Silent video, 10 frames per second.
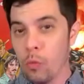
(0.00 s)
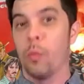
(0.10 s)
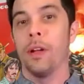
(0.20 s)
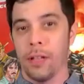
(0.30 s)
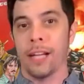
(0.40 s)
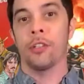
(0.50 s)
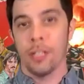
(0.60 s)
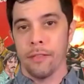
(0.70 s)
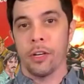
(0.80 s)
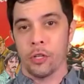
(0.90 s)
will actually
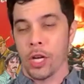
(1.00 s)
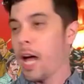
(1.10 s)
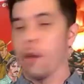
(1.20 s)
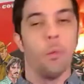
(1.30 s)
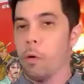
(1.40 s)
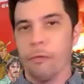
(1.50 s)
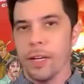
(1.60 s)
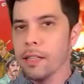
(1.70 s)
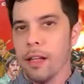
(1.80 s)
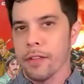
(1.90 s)
give it a shot will
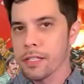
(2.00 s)
freaking love it.